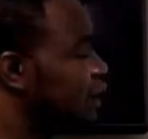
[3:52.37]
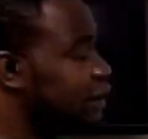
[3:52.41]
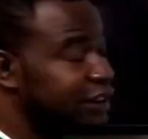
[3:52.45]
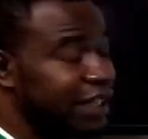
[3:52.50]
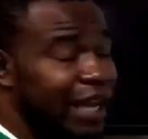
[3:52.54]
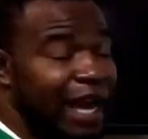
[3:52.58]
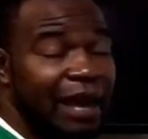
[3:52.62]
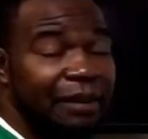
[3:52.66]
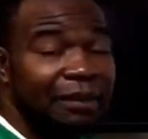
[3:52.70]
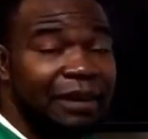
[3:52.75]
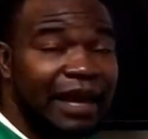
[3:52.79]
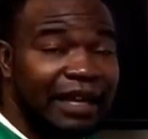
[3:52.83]

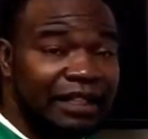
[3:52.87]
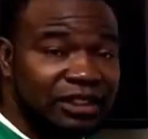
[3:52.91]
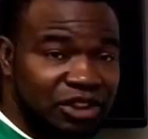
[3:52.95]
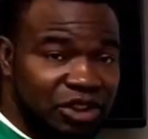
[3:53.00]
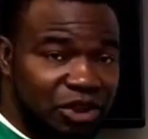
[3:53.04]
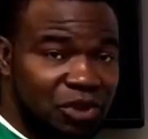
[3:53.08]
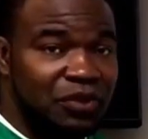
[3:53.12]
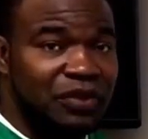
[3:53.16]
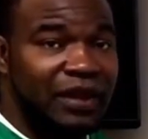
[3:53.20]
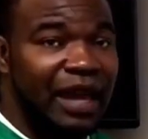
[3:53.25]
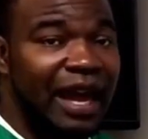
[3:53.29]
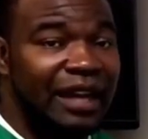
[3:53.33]
time that
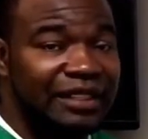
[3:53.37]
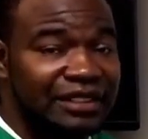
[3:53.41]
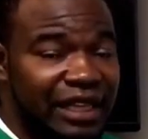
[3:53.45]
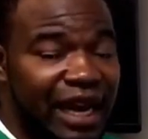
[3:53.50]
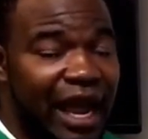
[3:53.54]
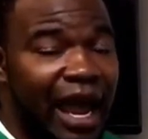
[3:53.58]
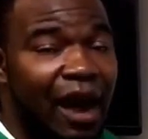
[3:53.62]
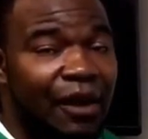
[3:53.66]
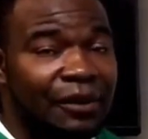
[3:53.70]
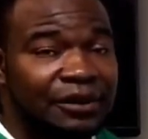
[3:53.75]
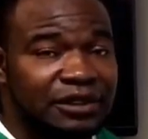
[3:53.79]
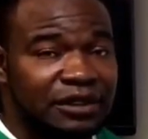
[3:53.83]
2,000
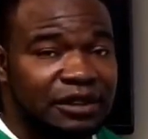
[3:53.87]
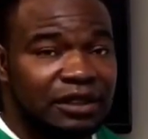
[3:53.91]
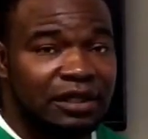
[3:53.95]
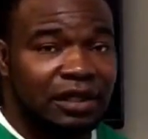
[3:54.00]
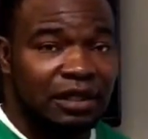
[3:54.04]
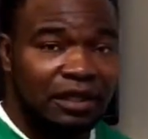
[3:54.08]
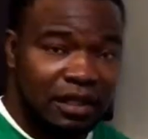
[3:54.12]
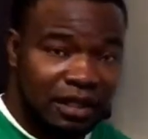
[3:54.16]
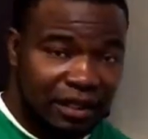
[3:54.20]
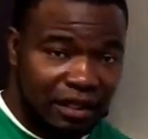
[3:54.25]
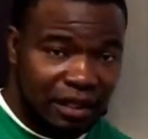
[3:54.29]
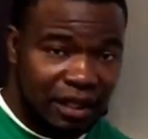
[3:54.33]
hours a,
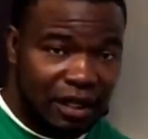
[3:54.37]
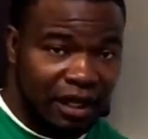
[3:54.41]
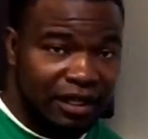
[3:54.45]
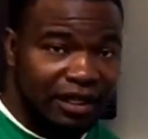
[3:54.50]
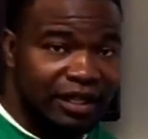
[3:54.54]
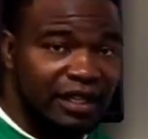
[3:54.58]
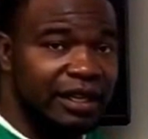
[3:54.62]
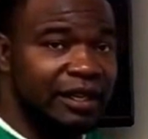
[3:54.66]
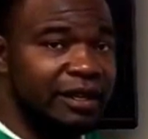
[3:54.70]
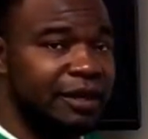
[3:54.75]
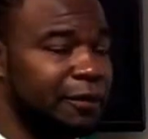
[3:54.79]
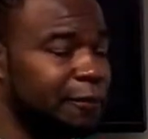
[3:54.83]
a
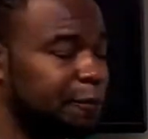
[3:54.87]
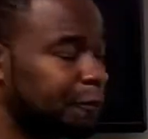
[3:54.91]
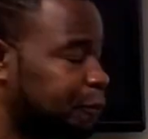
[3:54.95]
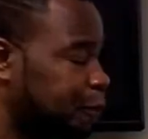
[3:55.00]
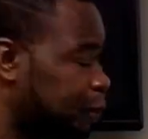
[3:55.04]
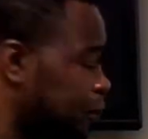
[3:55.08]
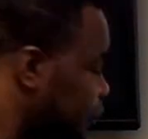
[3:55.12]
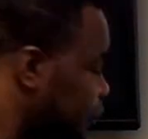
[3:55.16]
year.